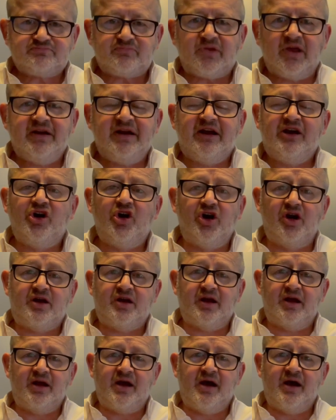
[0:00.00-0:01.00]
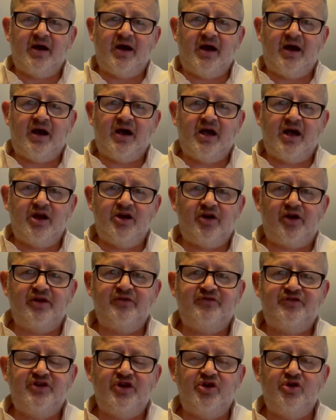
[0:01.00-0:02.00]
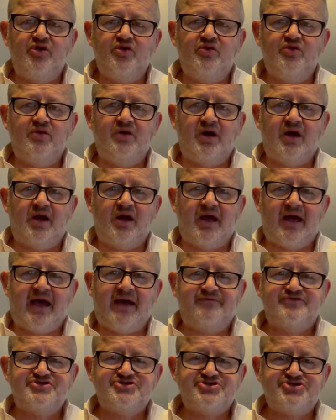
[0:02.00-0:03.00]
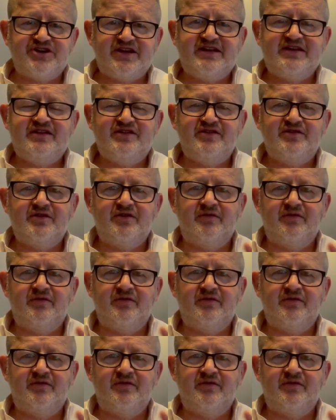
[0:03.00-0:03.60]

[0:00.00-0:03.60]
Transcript: Now look, a lot of you have seen